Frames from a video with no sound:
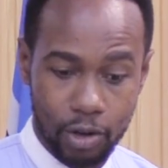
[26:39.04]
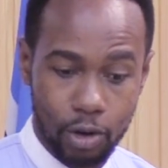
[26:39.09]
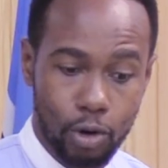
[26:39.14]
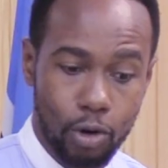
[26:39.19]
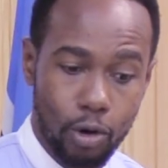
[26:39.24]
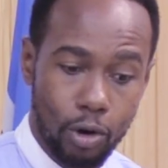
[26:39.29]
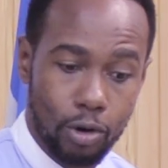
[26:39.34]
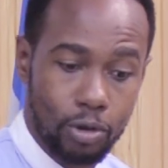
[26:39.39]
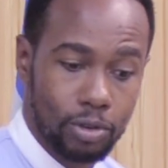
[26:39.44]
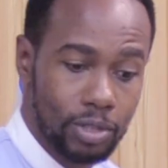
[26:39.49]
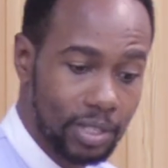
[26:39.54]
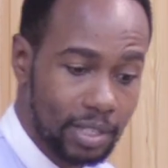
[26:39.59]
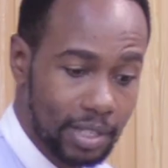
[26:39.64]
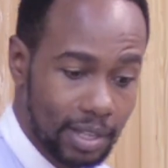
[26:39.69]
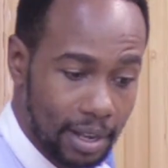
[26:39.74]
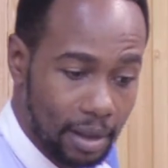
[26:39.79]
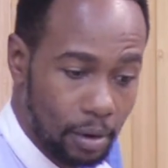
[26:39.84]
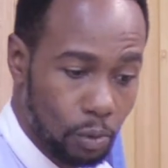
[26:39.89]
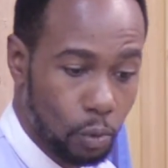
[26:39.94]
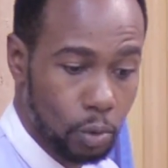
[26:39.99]
God
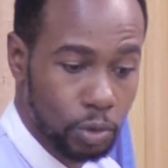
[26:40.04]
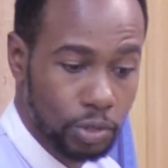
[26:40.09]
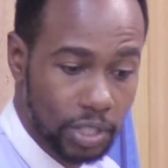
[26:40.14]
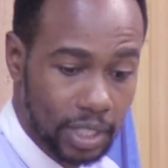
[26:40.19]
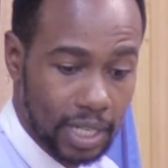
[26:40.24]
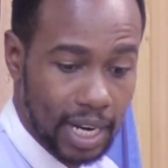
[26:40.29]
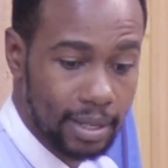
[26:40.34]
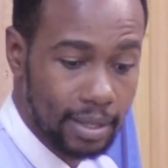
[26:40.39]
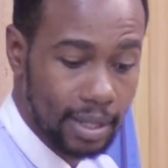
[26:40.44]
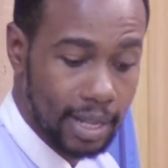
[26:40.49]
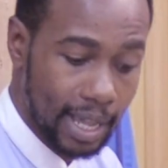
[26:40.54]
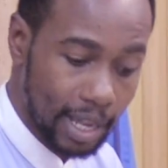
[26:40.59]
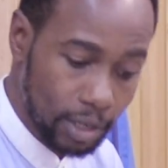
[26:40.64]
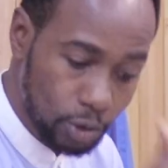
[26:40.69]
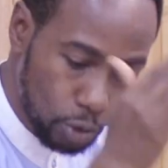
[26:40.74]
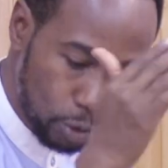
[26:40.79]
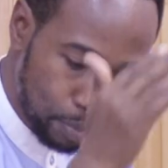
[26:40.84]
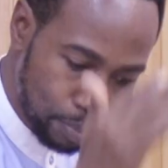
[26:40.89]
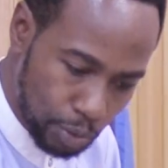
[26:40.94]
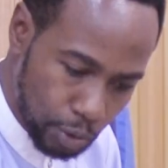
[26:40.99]
will stand there
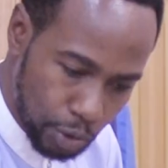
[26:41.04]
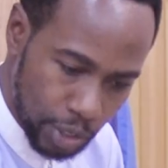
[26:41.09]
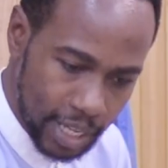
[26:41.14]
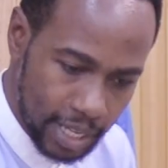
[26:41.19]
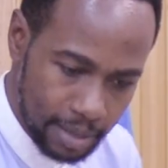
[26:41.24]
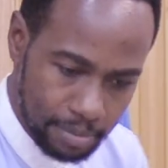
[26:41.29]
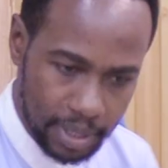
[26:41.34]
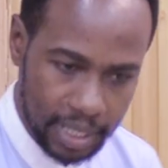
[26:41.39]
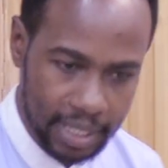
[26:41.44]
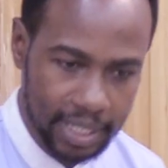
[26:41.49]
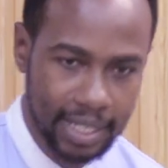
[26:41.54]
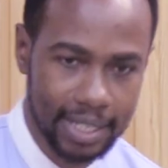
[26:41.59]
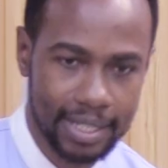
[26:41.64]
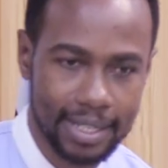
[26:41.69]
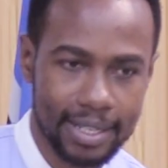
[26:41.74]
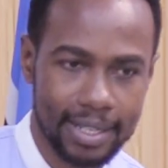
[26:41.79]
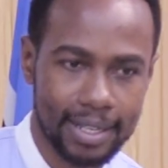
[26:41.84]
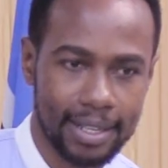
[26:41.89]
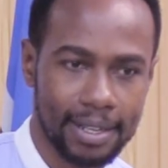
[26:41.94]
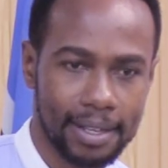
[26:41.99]
to prohibit
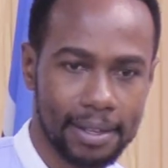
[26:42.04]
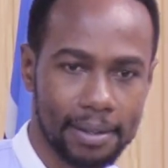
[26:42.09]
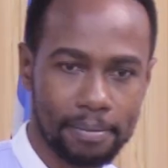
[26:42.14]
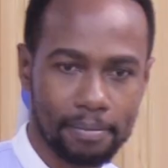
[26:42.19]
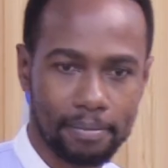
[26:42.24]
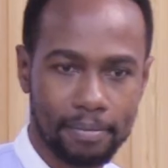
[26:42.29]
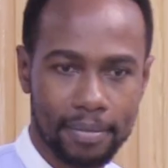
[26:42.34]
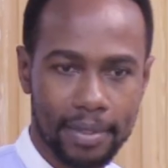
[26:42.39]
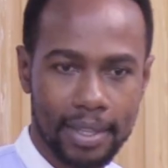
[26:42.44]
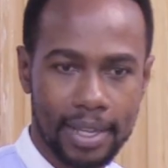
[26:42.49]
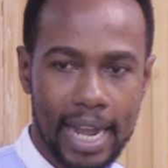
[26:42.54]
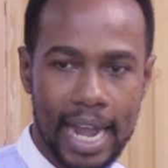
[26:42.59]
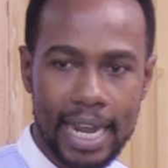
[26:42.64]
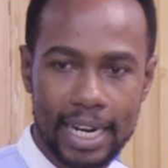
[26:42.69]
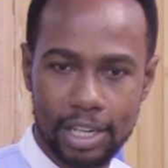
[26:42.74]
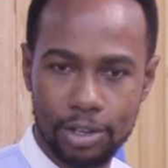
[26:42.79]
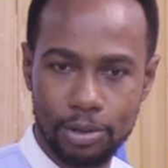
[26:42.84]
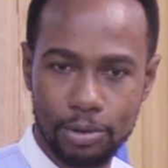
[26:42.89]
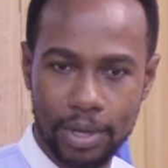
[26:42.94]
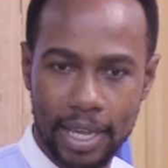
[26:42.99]
it.
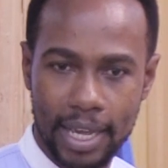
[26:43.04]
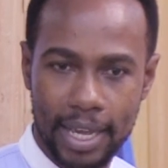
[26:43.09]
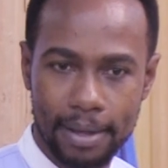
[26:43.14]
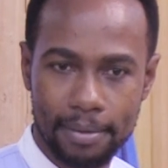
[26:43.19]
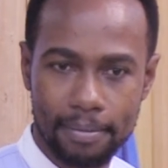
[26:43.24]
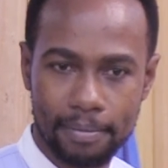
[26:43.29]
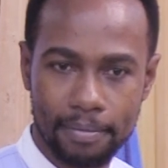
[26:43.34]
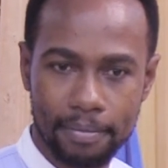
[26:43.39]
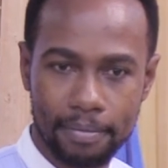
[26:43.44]
Hallelujah.